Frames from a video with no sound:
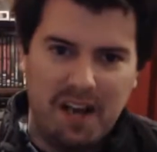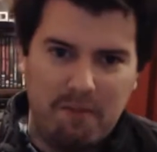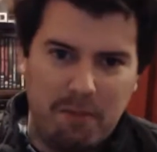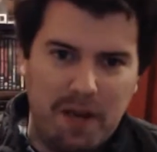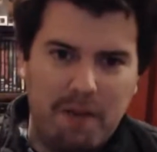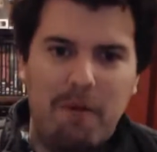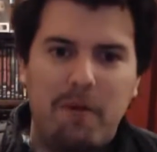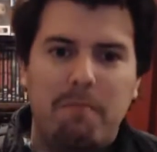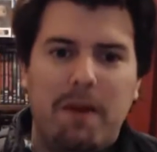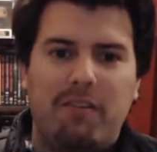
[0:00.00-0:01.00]
Hello everybody and
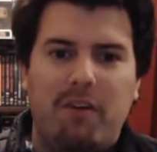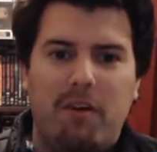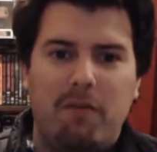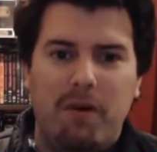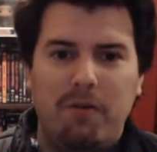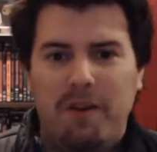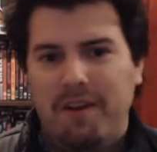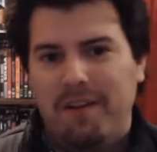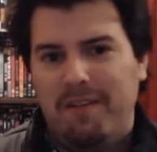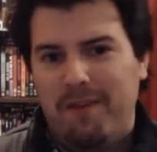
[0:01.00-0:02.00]
welcome back to the Horror Vault,
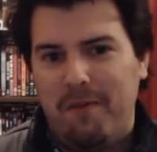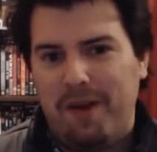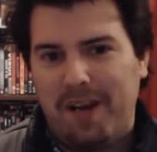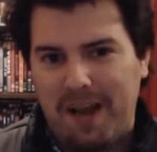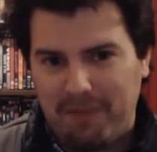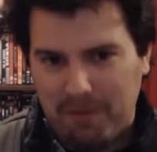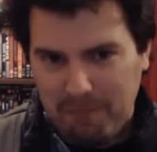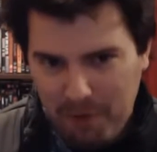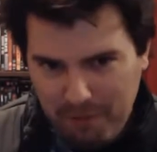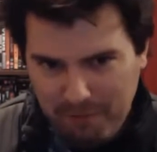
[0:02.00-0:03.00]
where we're going to have
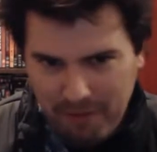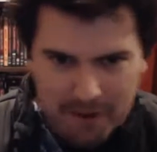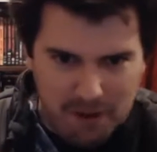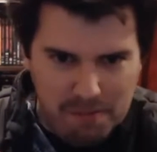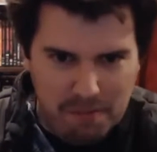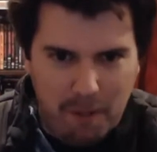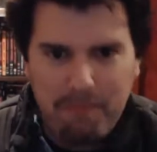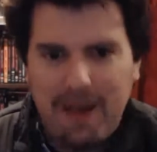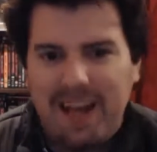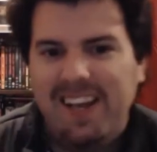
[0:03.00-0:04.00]
some more Funko
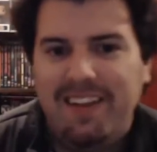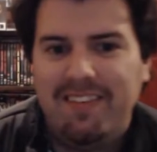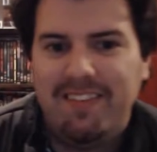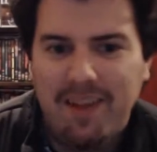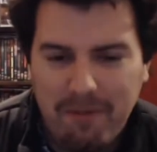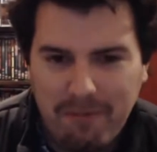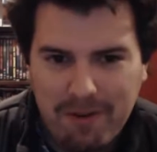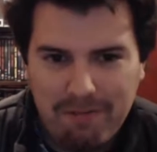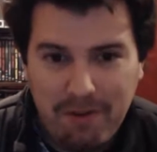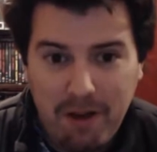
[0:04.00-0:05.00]
Pop madness
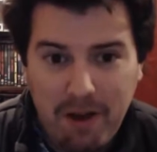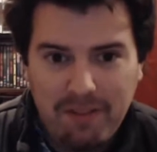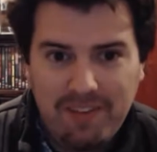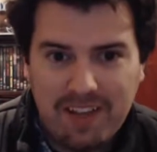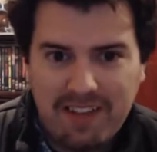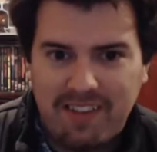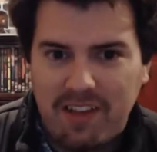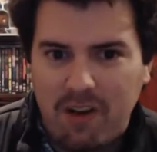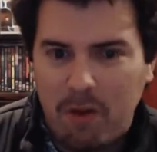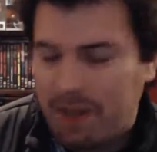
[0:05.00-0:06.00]
with
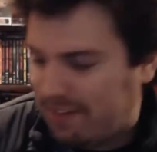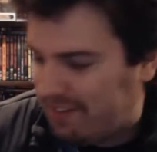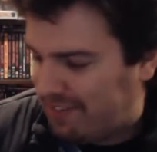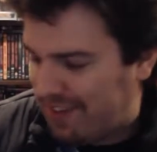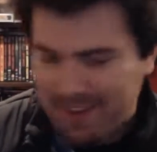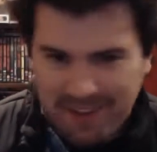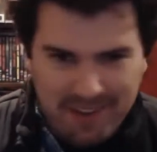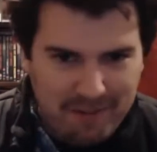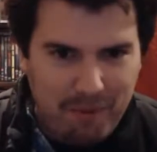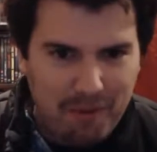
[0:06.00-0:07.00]
DC Comics.
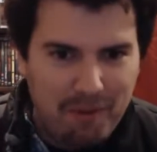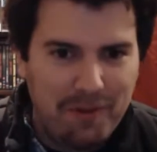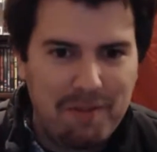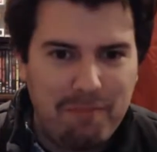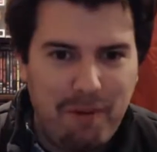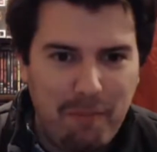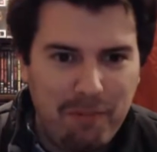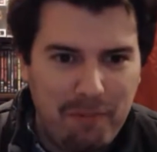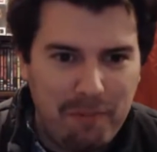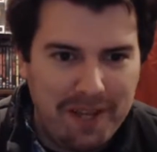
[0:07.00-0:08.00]
This is what all these
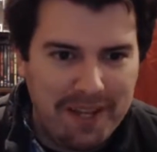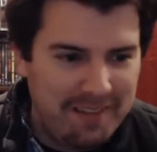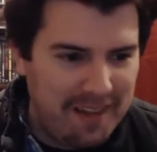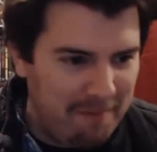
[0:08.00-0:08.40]
pops will be.